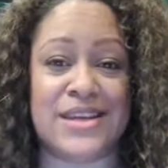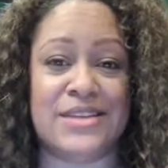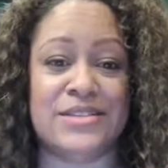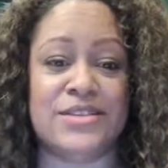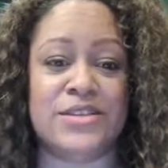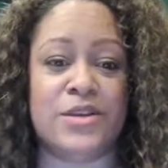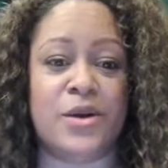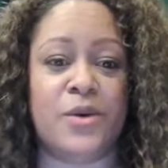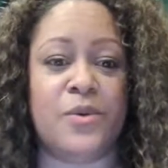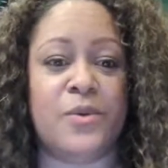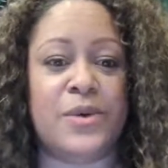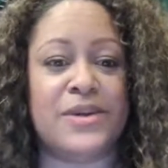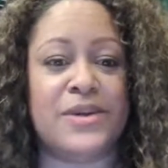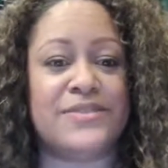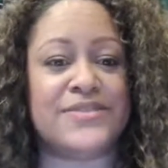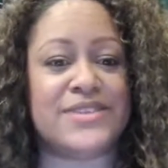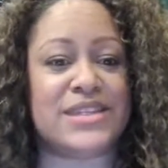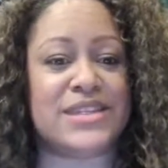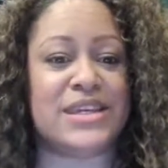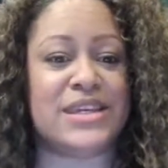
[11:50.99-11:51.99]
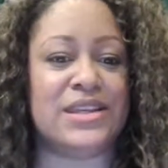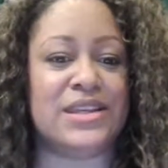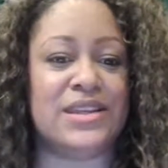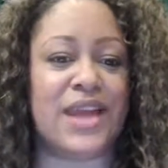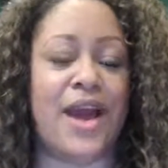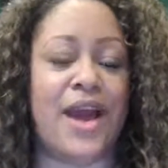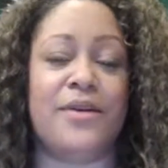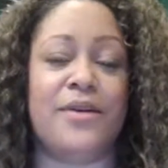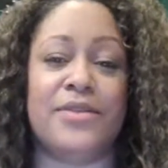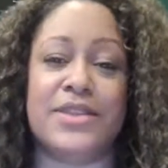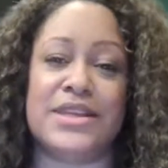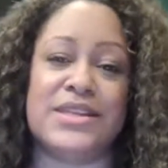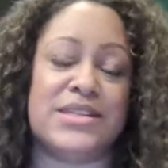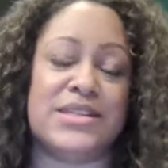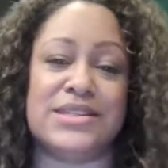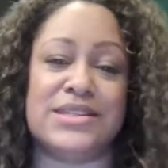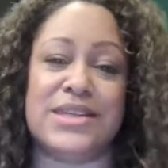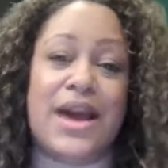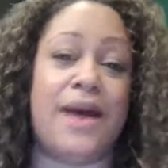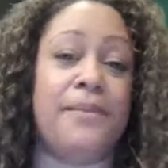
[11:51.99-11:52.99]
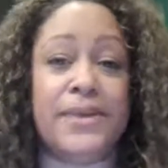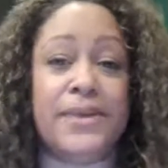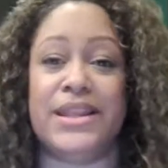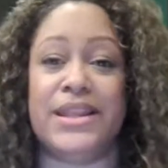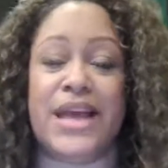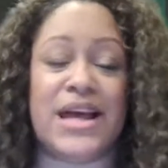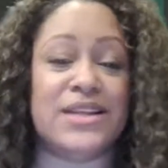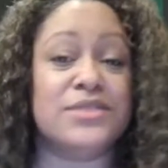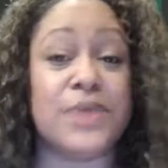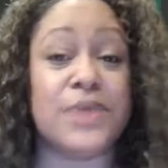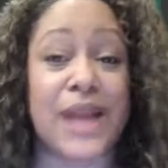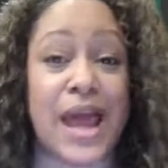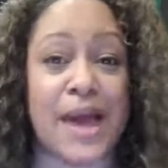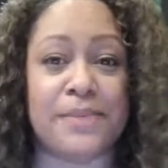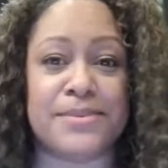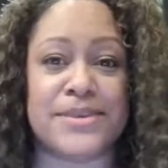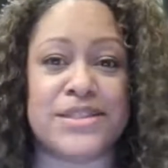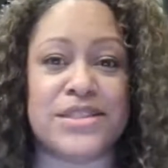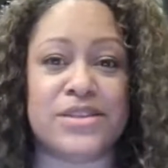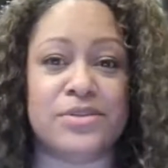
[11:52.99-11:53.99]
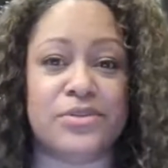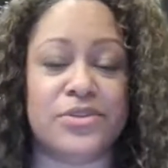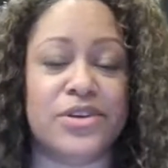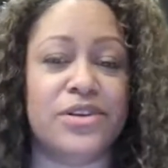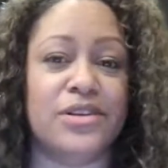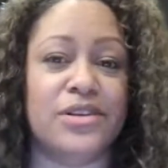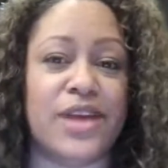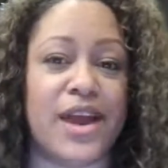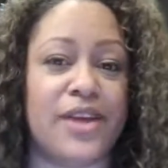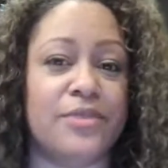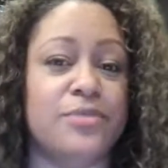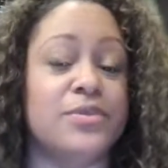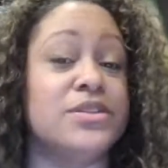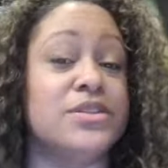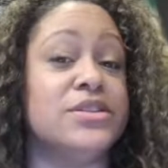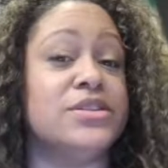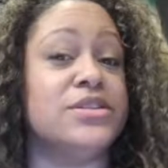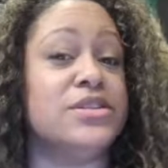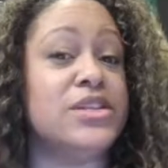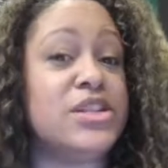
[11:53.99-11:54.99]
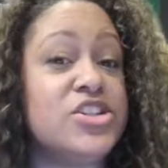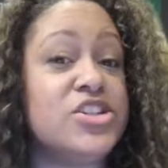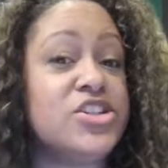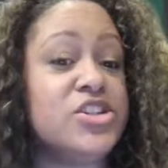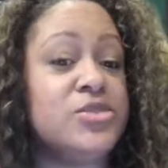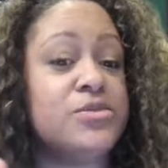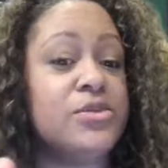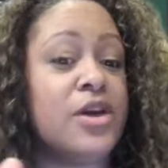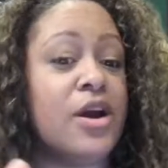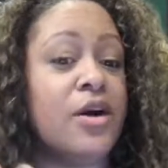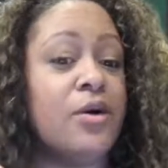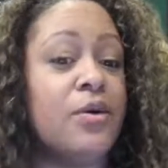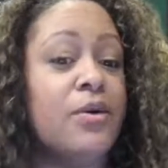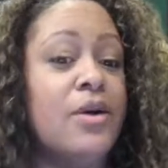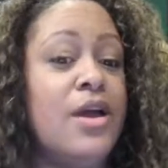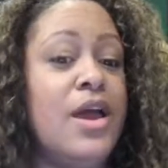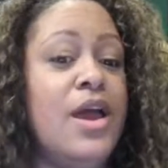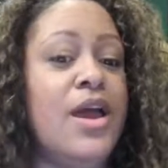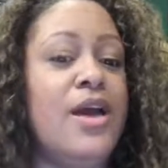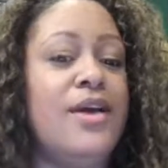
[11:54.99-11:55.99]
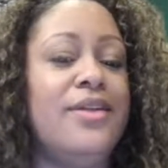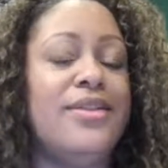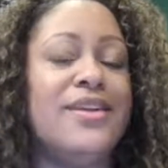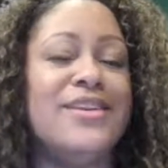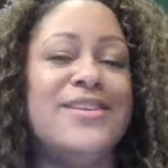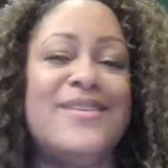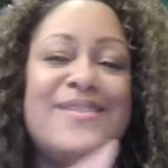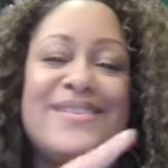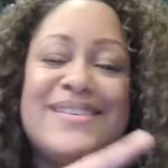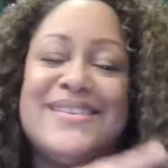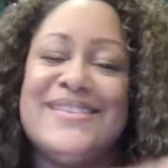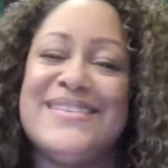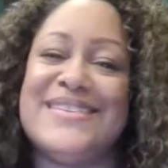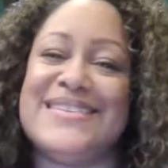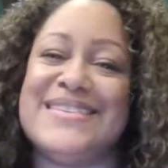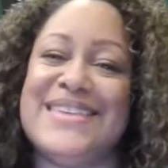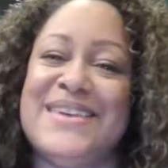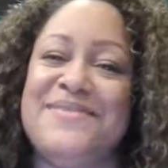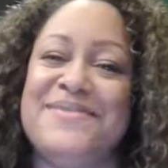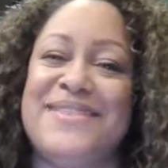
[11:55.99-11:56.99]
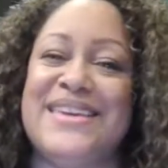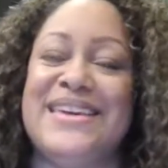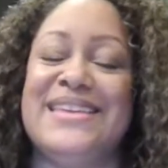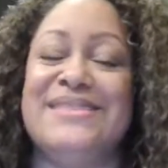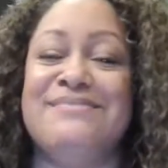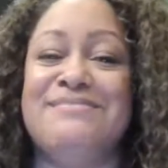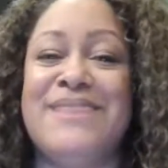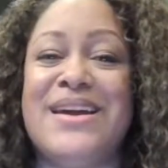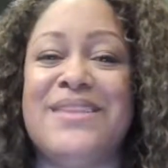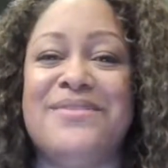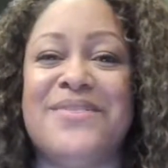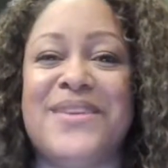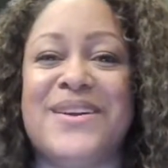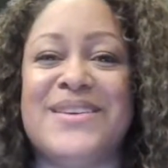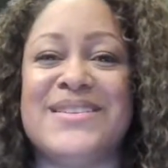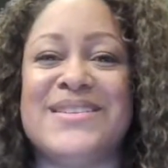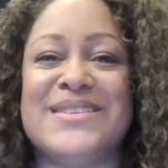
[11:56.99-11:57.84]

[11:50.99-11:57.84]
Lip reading: And so we've seen how these things happen. That's what happens in real life. Well, did you know that you can do the same thing in the metaverse?